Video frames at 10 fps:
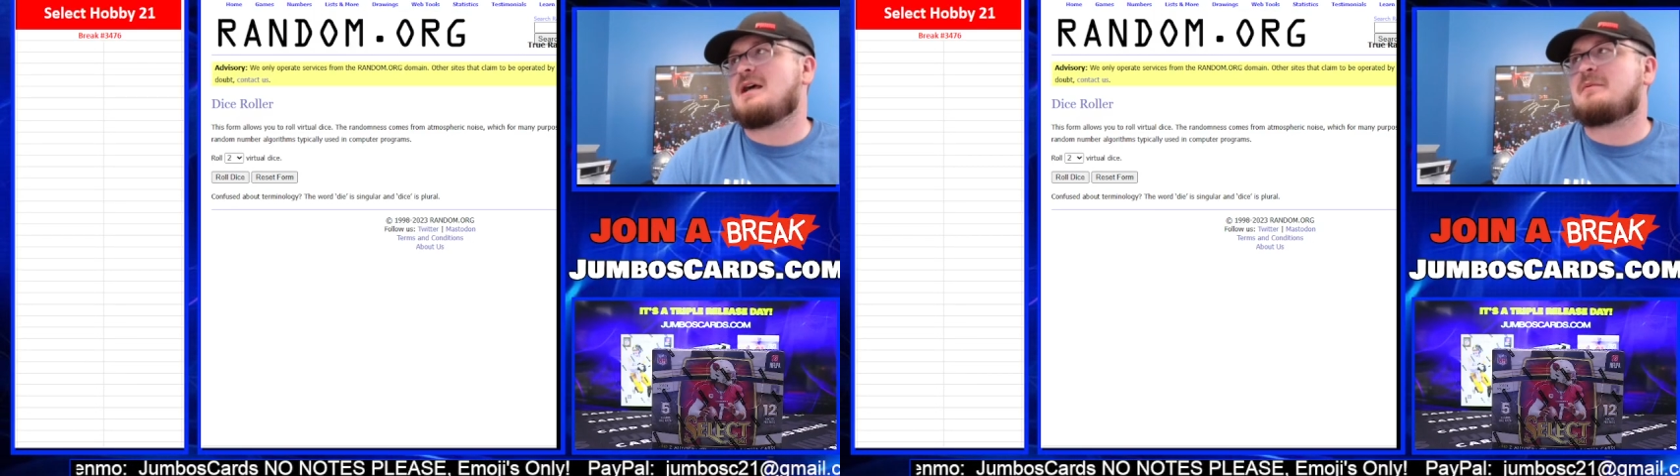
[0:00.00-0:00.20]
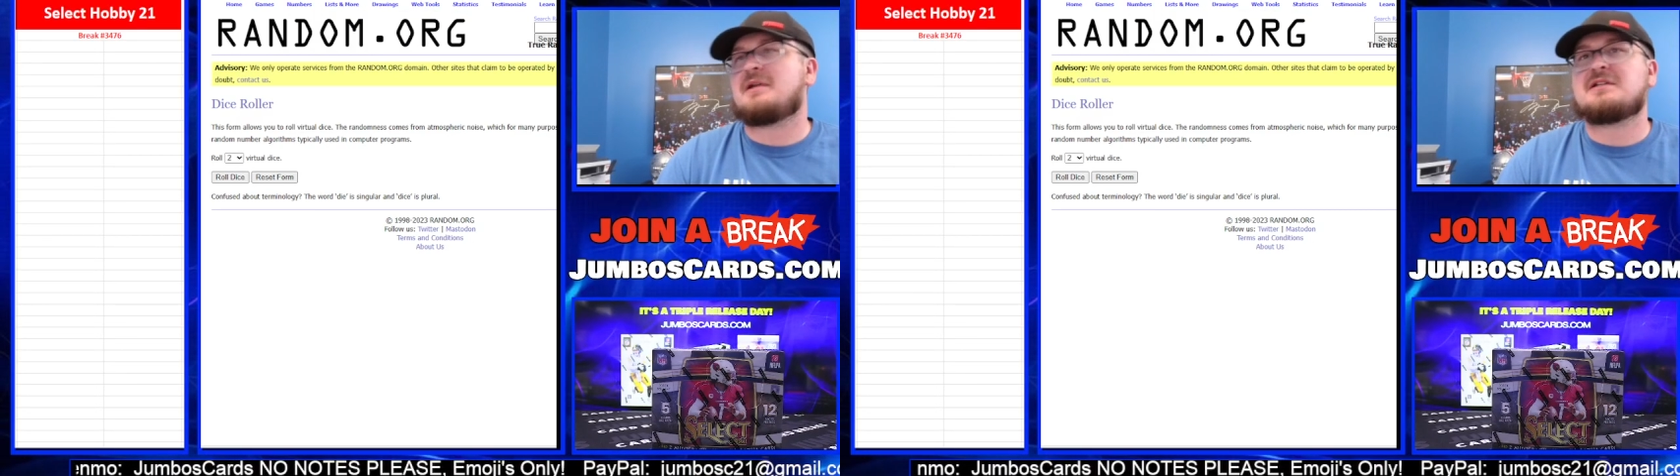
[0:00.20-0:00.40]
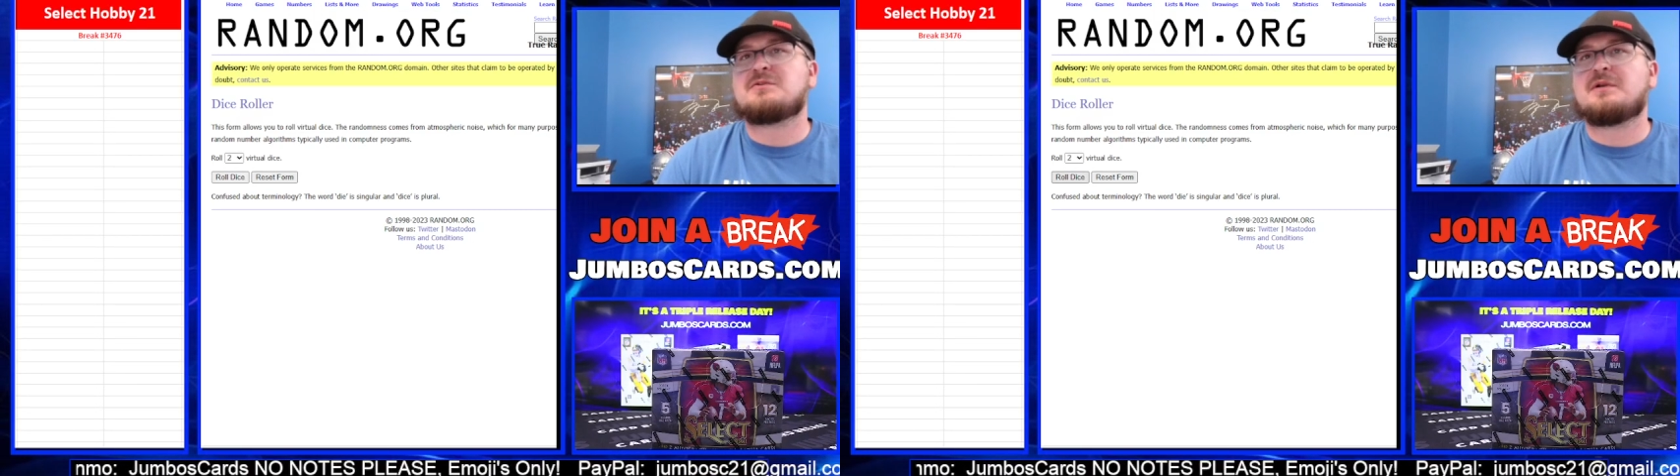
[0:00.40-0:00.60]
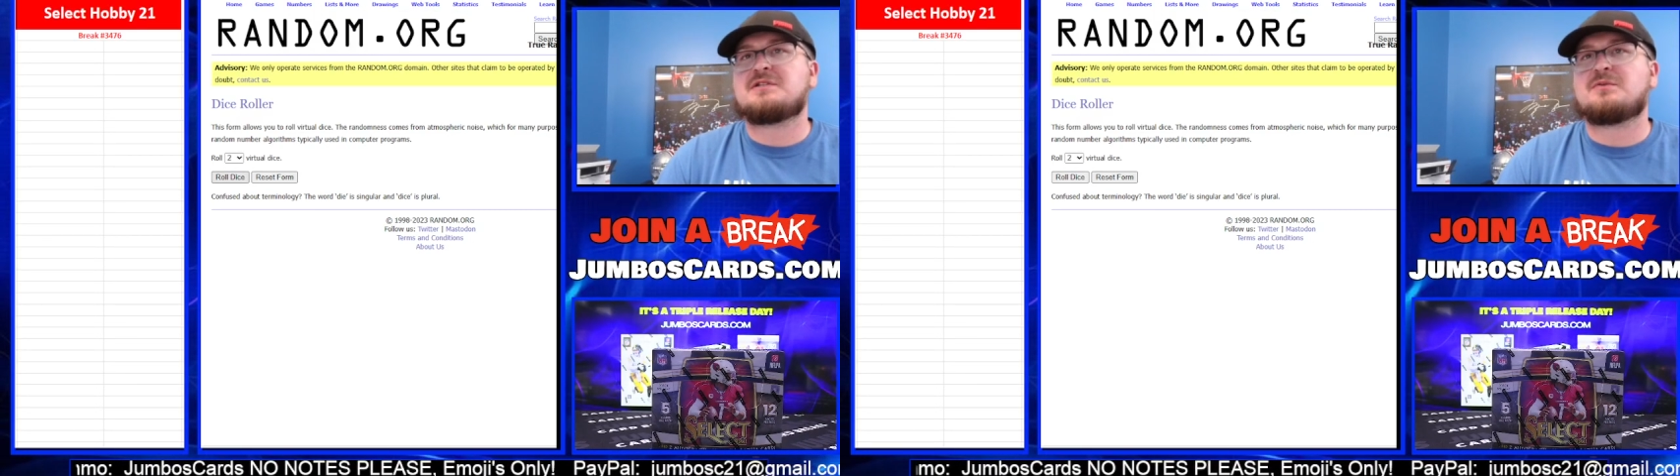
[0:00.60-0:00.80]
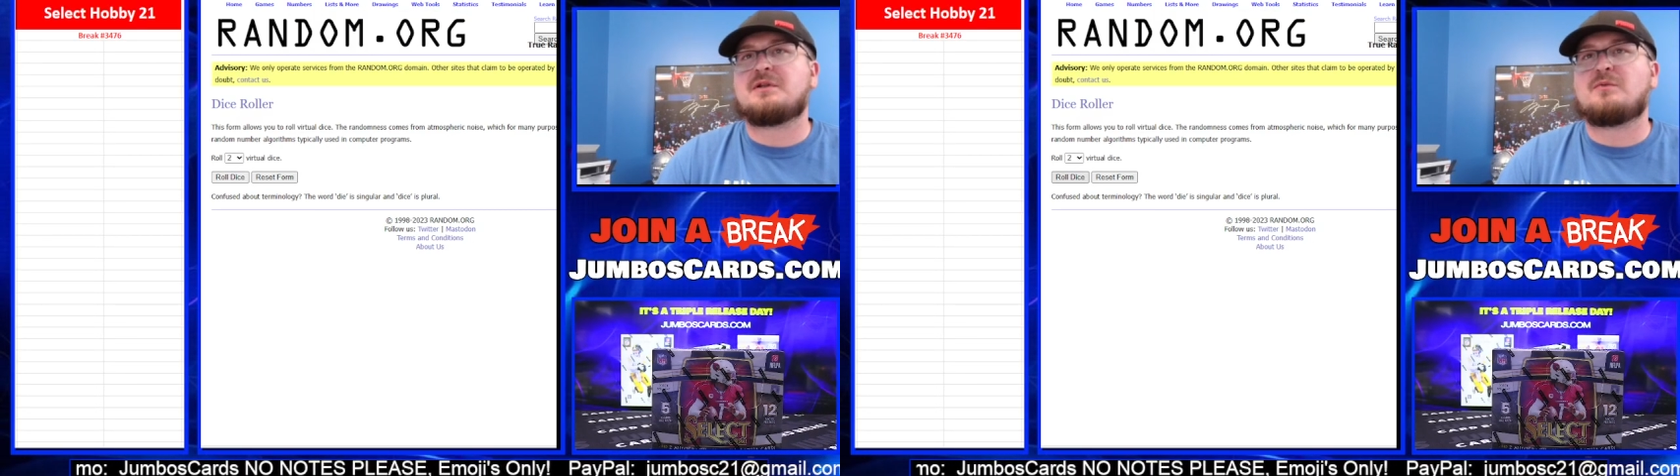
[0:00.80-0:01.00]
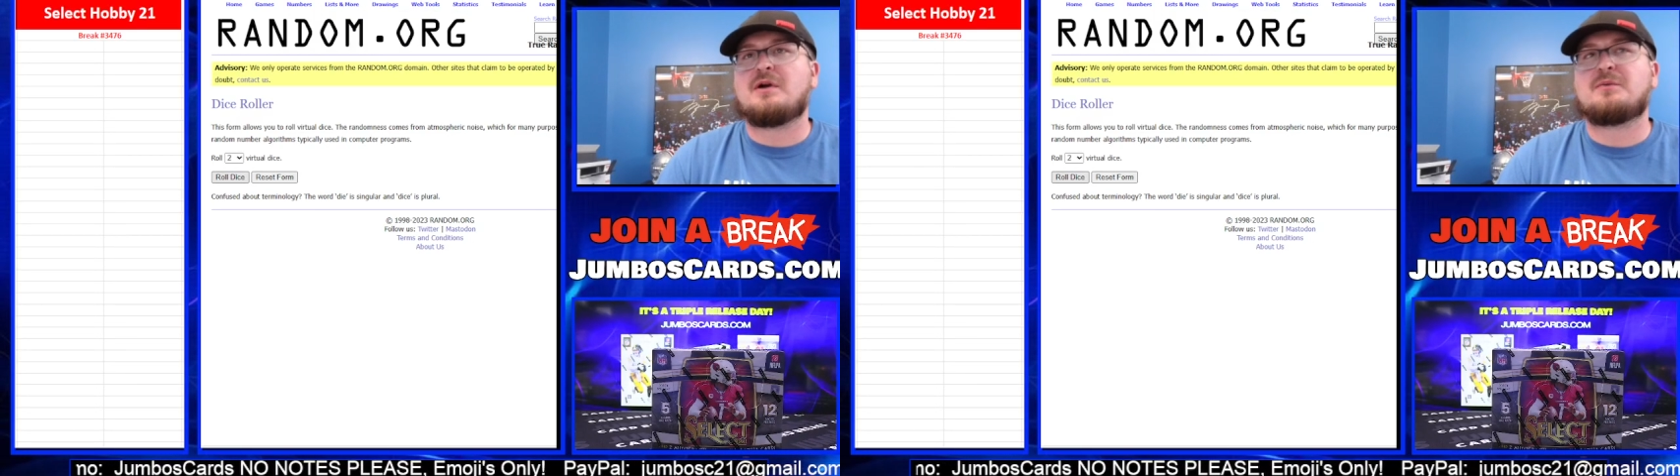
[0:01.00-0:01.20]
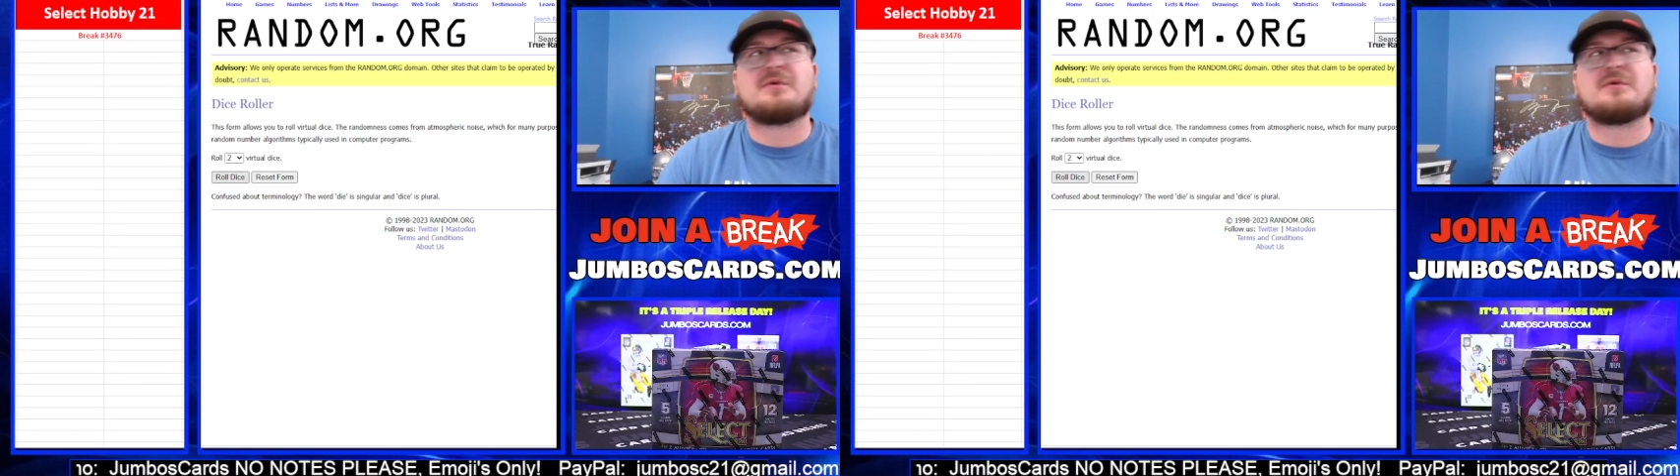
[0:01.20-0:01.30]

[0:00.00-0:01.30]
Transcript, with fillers: Hobby 2021.